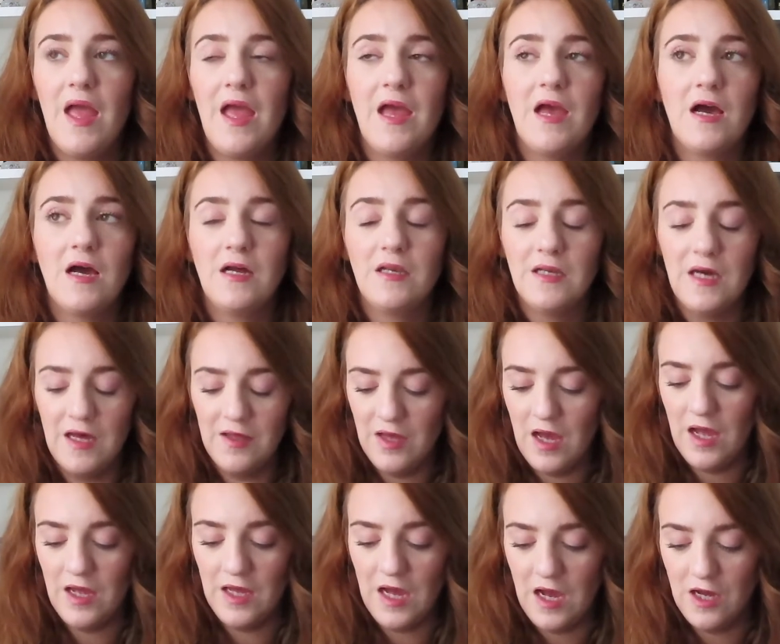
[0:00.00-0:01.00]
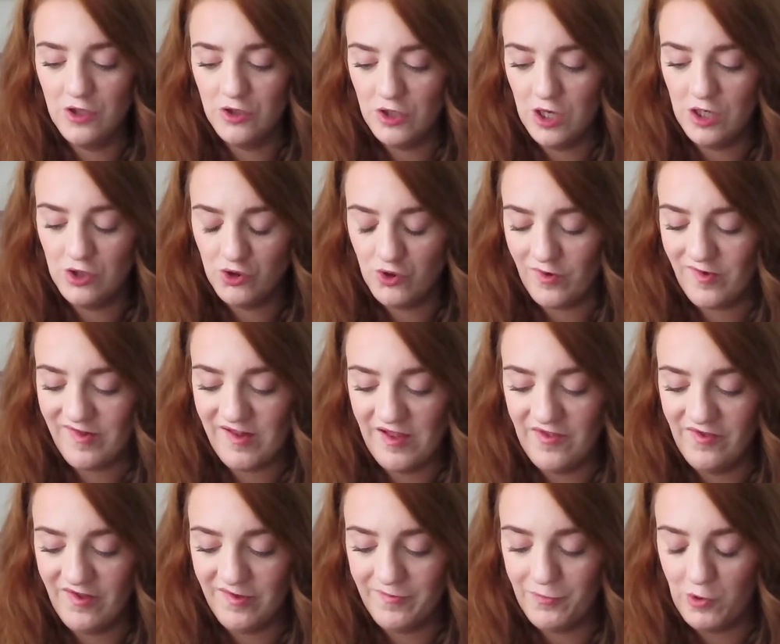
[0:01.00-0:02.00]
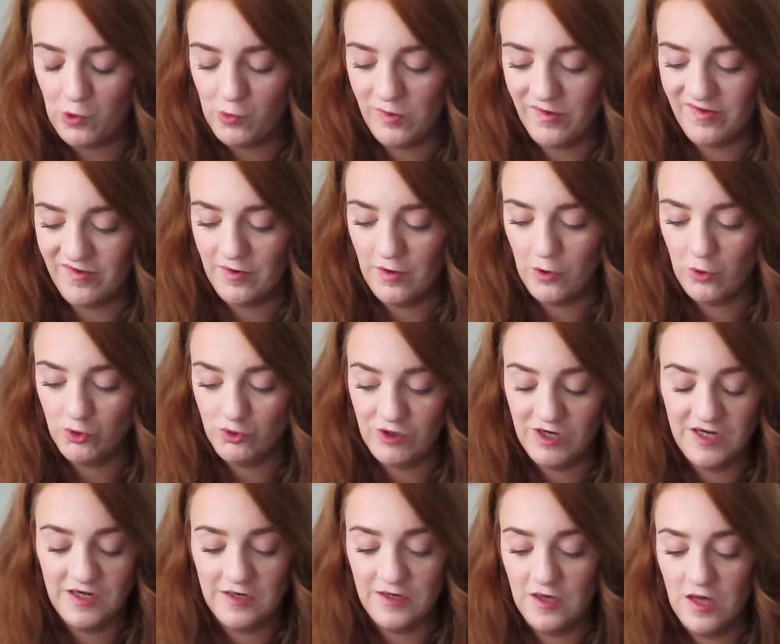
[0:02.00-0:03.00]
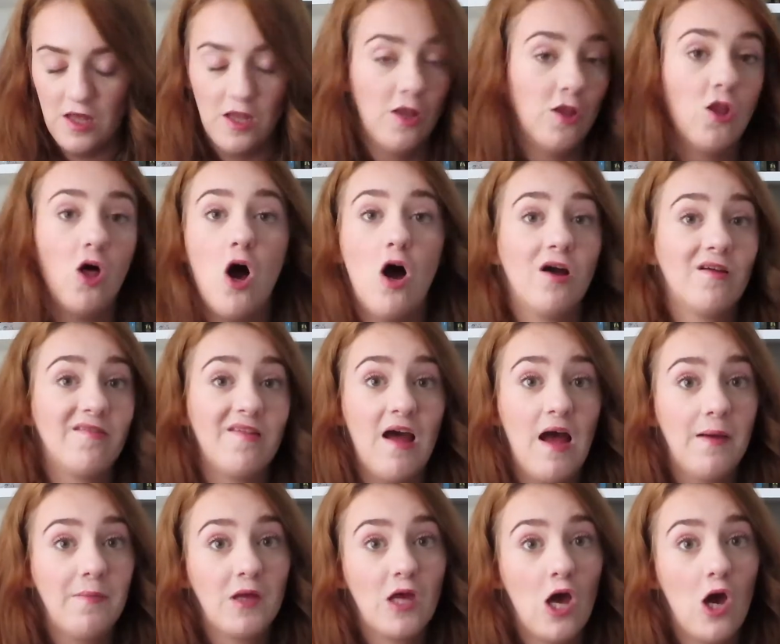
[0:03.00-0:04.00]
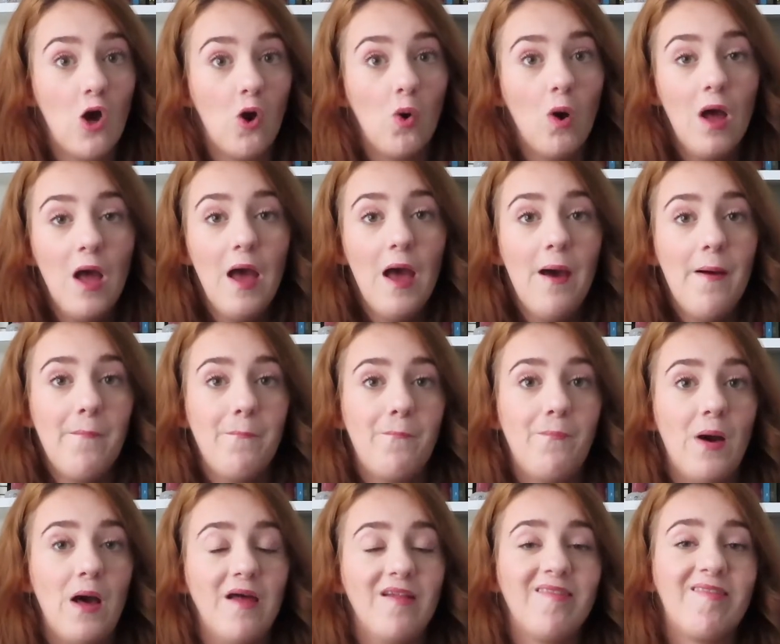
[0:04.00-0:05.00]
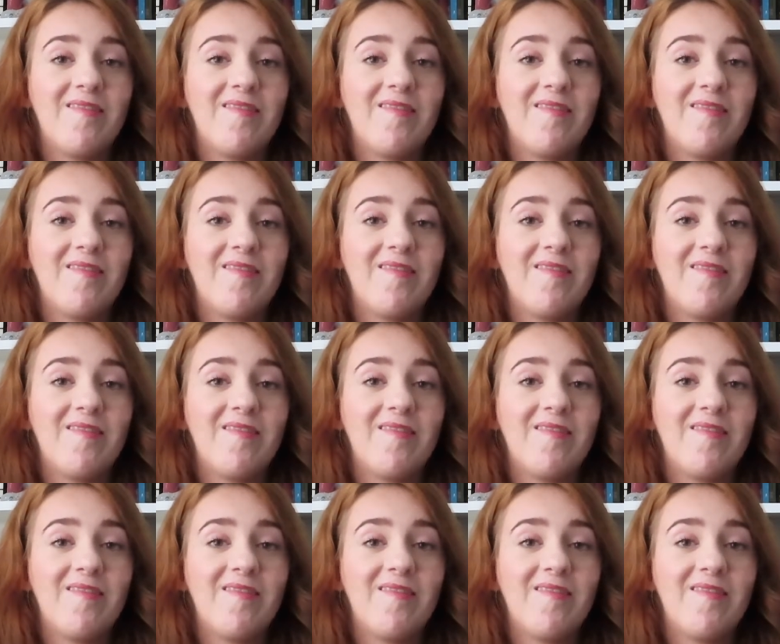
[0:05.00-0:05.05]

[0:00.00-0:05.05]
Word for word: And I, I understand this book was written a long time ago, but